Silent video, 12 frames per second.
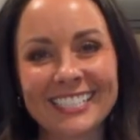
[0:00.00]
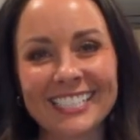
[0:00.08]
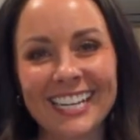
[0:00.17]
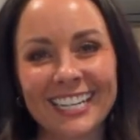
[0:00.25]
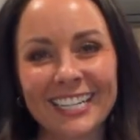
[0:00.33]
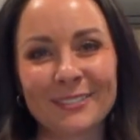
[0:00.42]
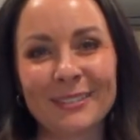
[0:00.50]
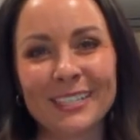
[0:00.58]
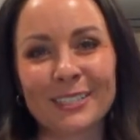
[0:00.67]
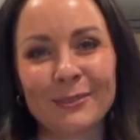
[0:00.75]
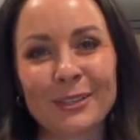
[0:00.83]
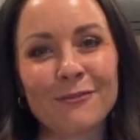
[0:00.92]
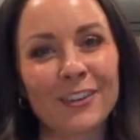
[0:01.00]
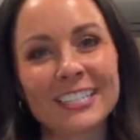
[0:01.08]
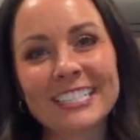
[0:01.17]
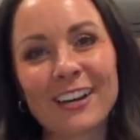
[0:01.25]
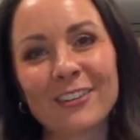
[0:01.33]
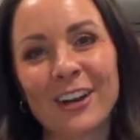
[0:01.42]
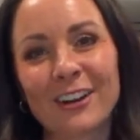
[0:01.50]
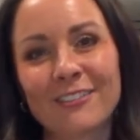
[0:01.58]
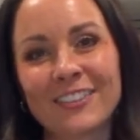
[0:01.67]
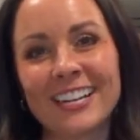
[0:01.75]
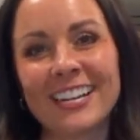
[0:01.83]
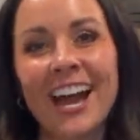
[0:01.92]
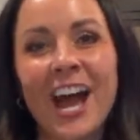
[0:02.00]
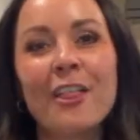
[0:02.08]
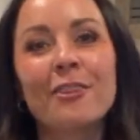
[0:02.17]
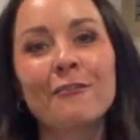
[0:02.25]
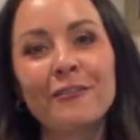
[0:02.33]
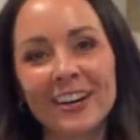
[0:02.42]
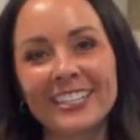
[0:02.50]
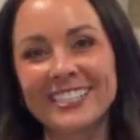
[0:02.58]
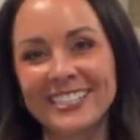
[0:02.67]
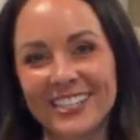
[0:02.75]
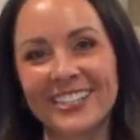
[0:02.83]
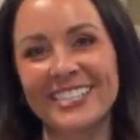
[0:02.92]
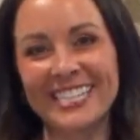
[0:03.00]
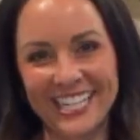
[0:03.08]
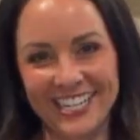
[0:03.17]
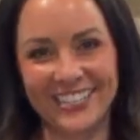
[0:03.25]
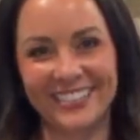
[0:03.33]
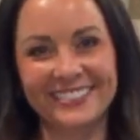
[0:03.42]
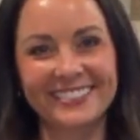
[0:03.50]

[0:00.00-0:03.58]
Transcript: Stadium here with Funtown RV. The fun starts here.